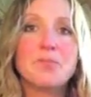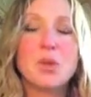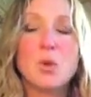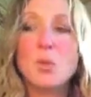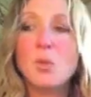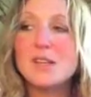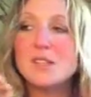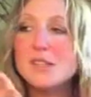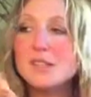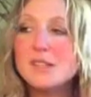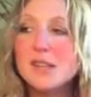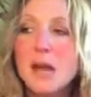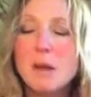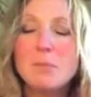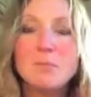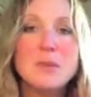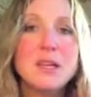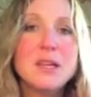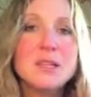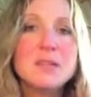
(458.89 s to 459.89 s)
What does
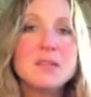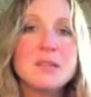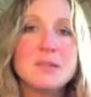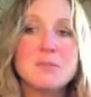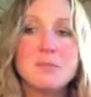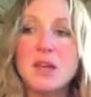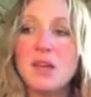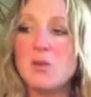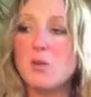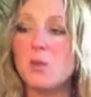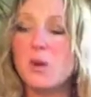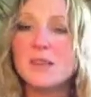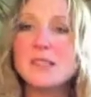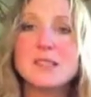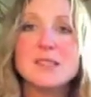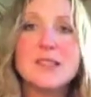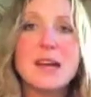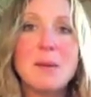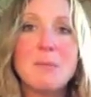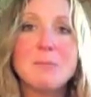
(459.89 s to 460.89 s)
that mean to me? What
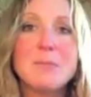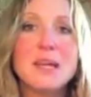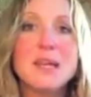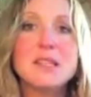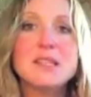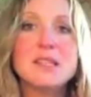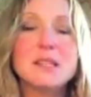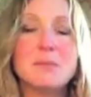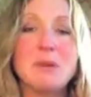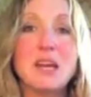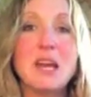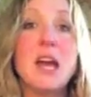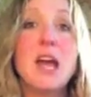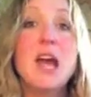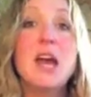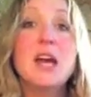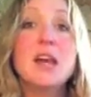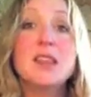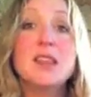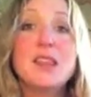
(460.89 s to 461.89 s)
does that mean to me?
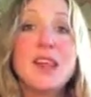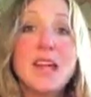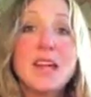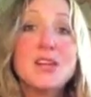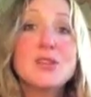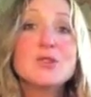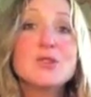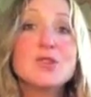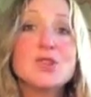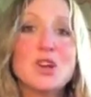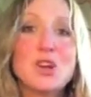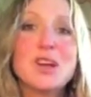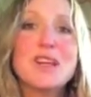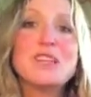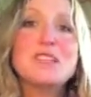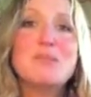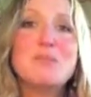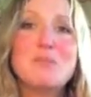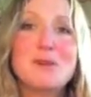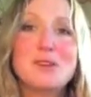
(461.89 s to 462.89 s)
Then you're
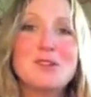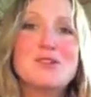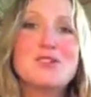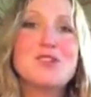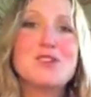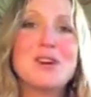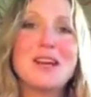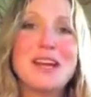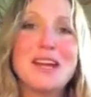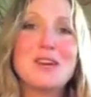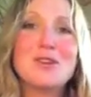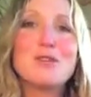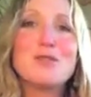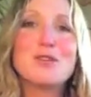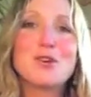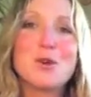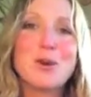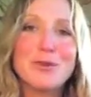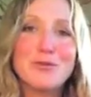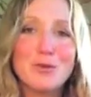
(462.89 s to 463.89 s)
starting to build your inner
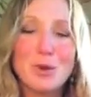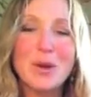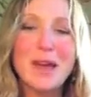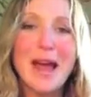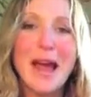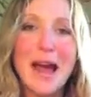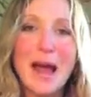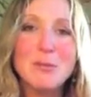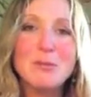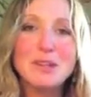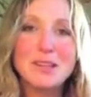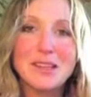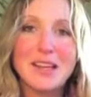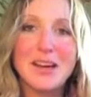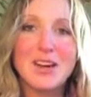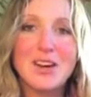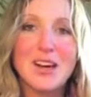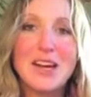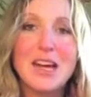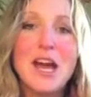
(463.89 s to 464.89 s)

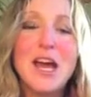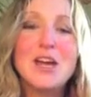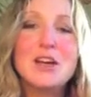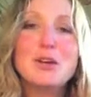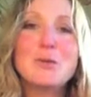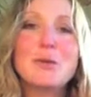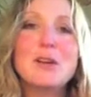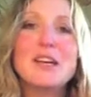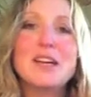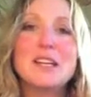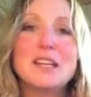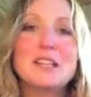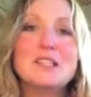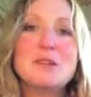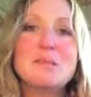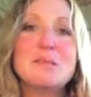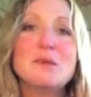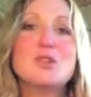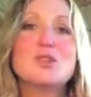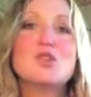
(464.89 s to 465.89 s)
vocabulary. You're beginning
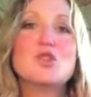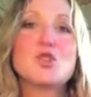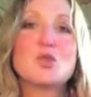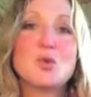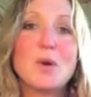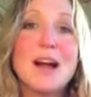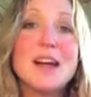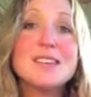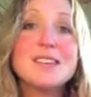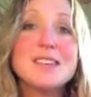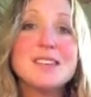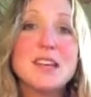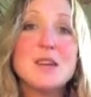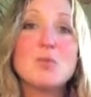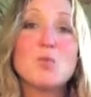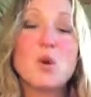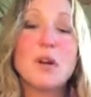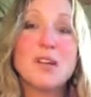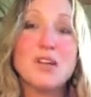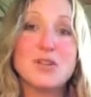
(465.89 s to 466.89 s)
to build trust
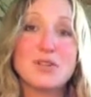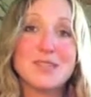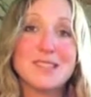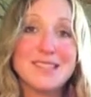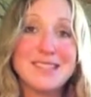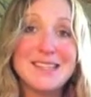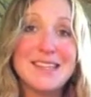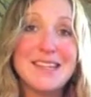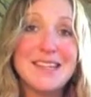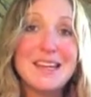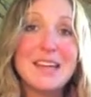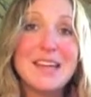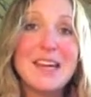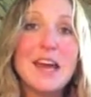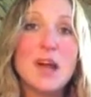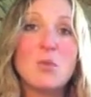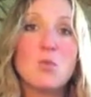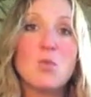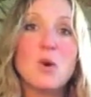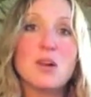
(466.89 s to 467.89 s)
in what you're seeing
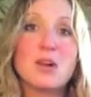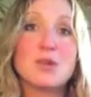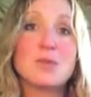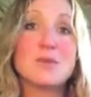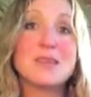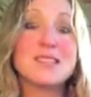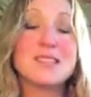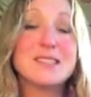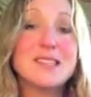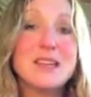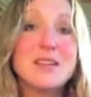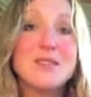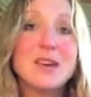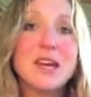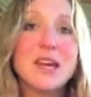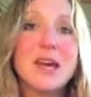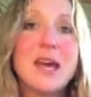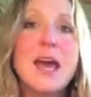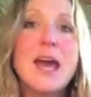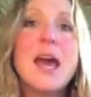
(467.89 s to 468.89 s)
and what you're
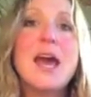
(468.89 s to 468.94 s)
receiving.